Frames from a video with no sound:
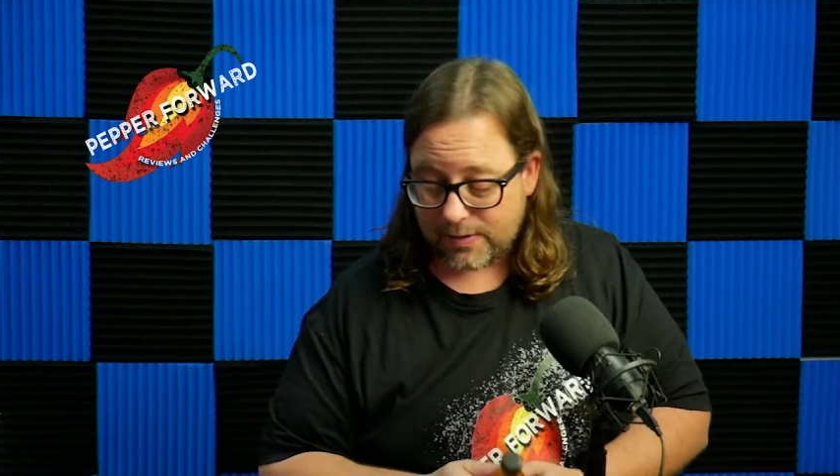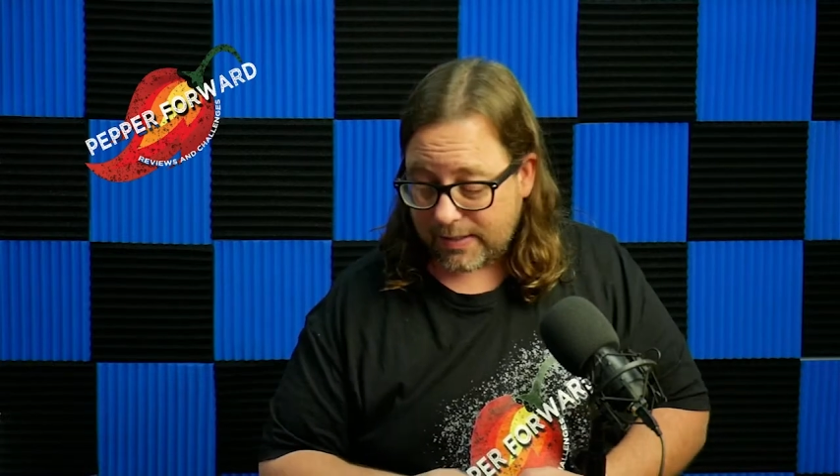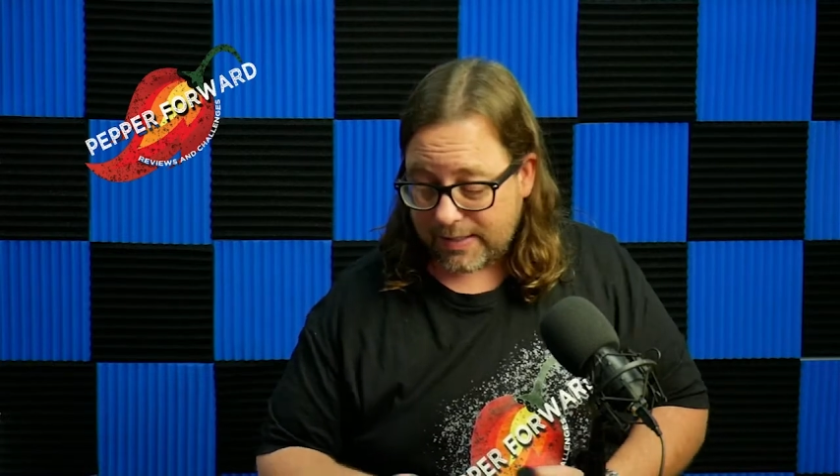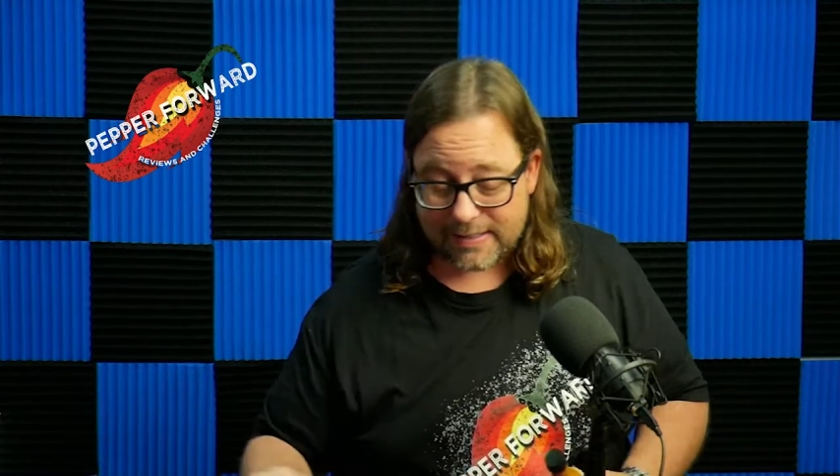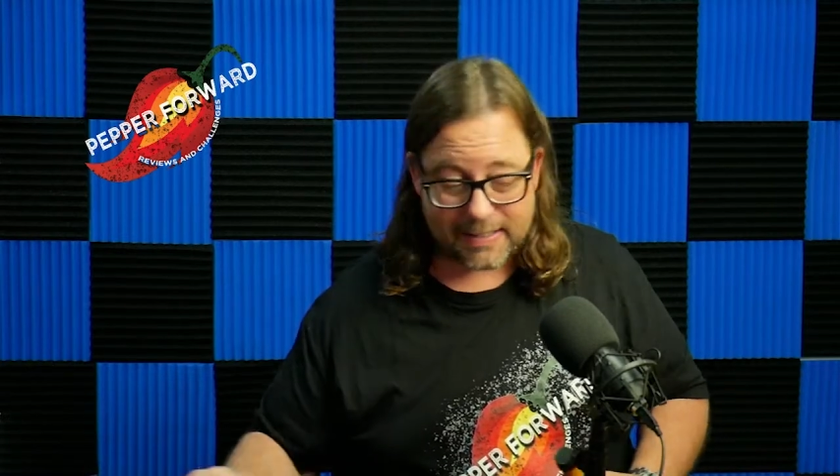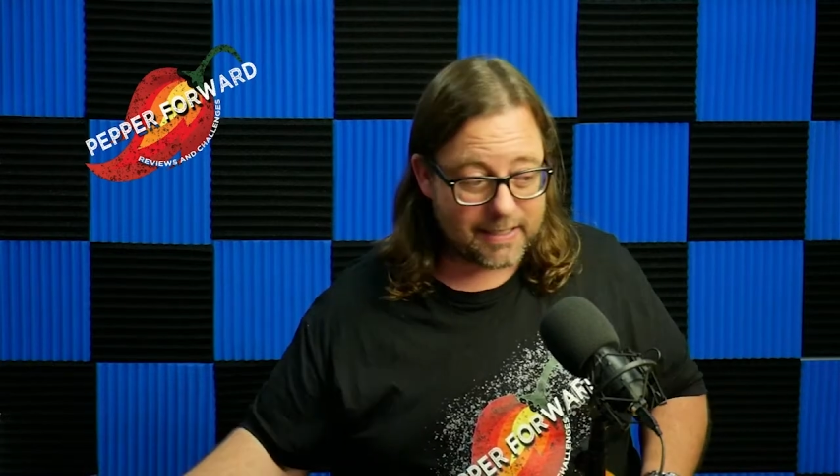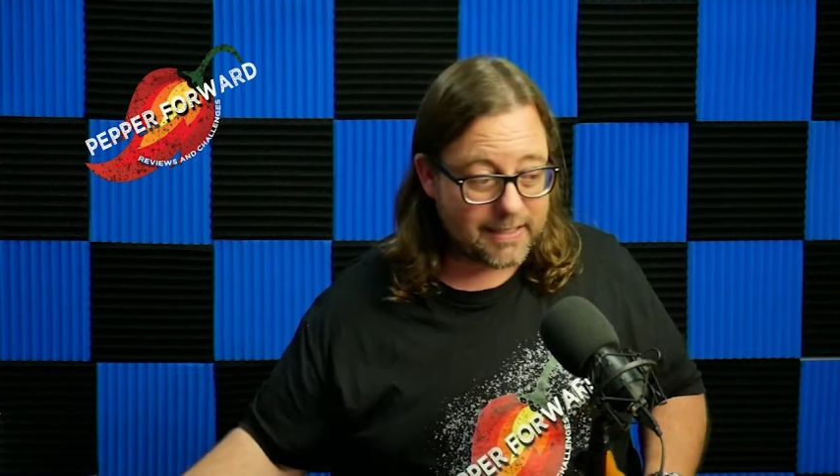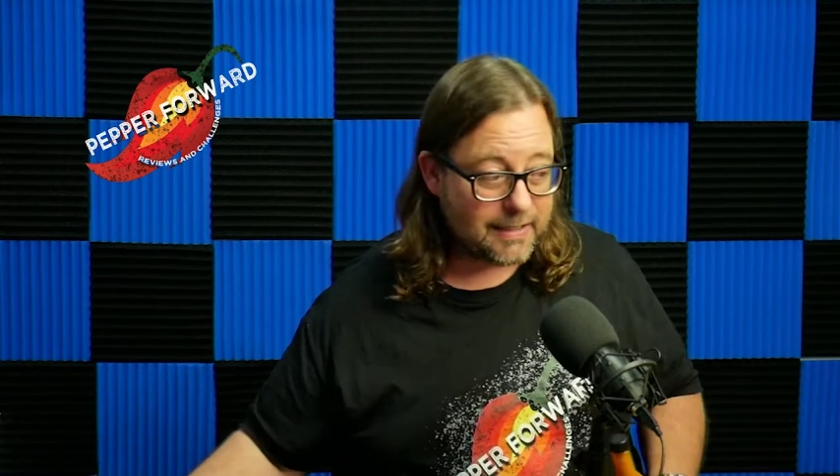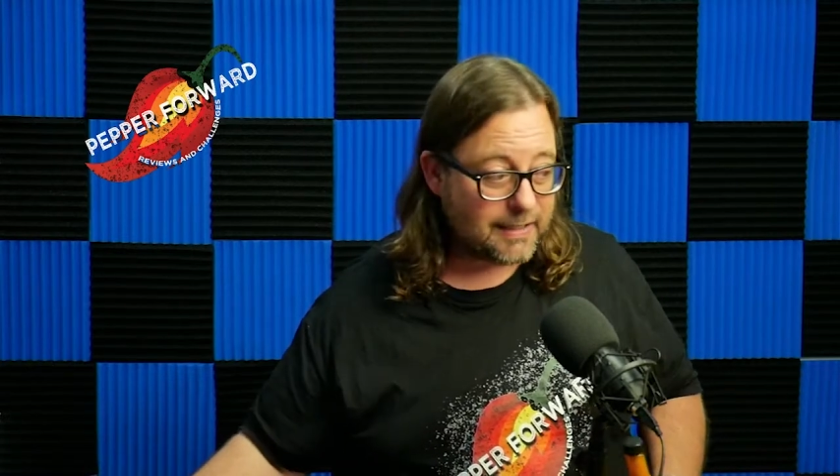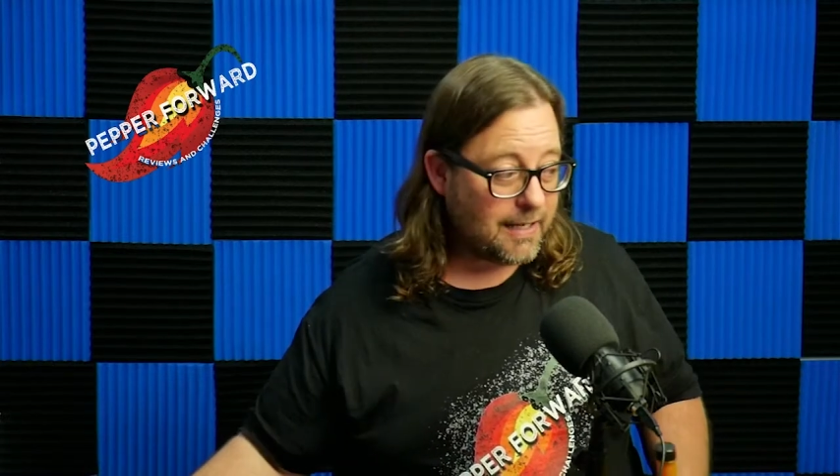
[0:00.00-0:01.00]
like I said, it
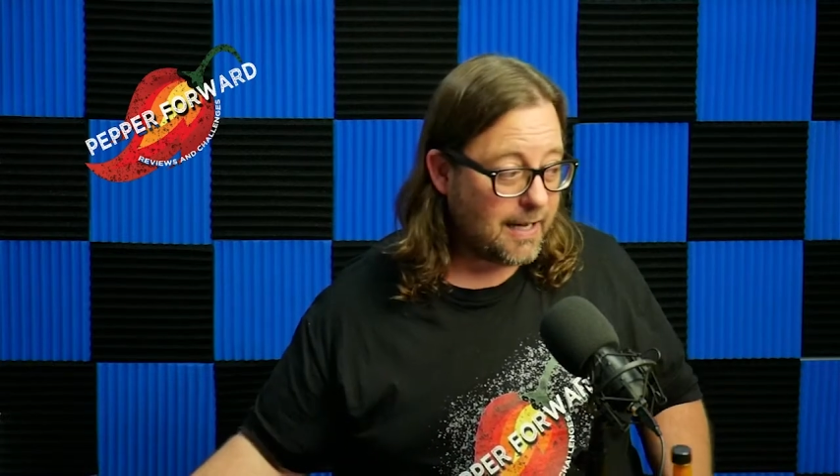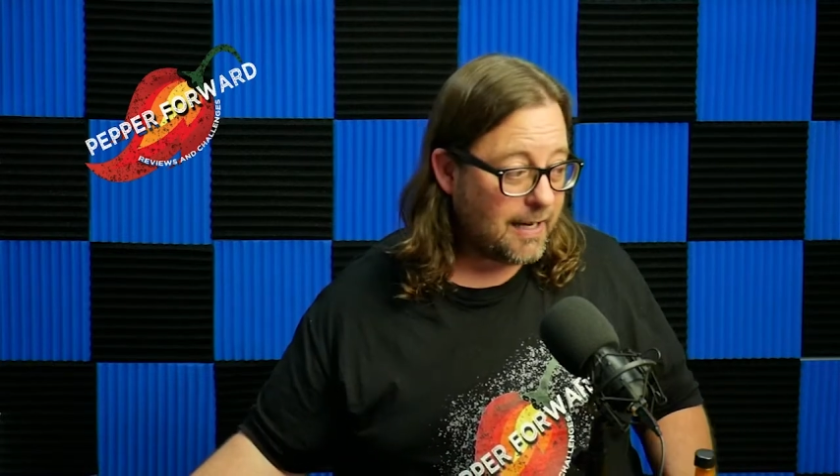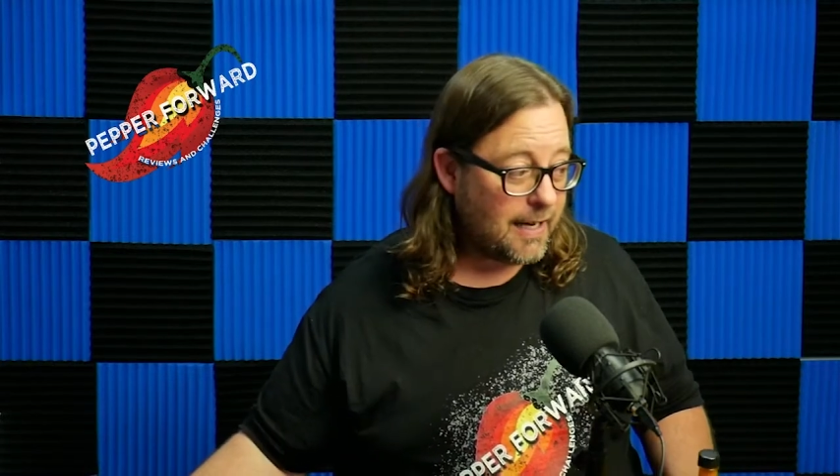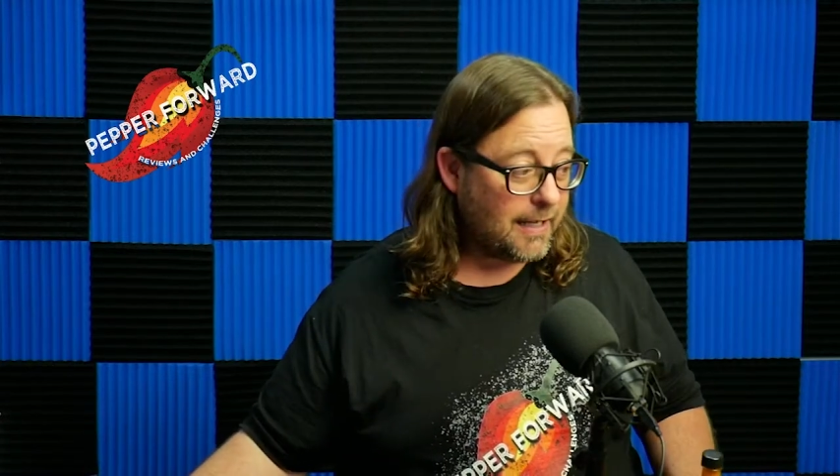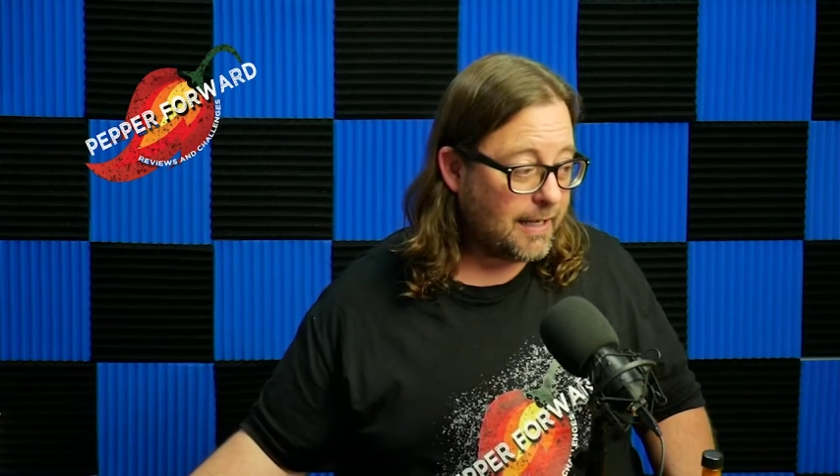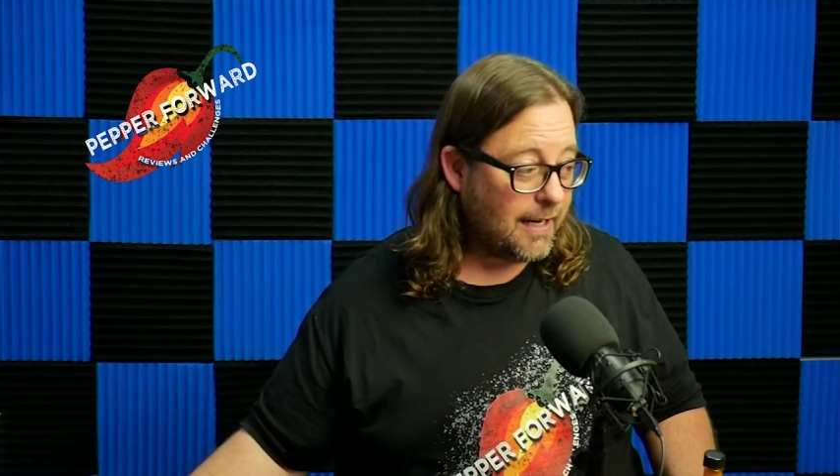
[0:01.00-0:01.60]
is not hanging out